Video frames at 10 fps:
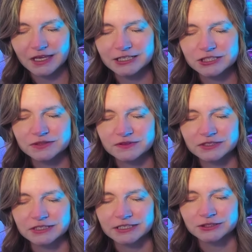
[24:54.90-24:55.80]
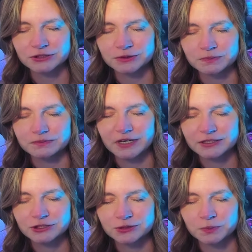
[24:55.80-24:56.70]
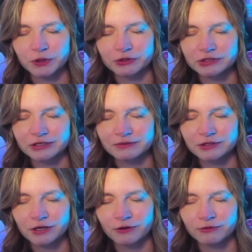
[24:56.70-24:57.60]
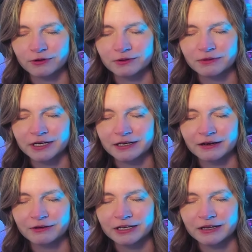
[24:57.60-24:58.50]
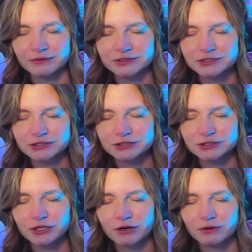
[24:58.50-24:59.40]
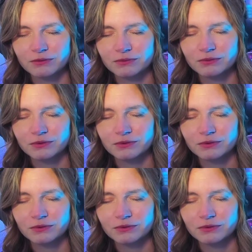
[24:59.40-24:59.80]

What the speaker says: just feels extra pertinent with Hodor right now, and that was so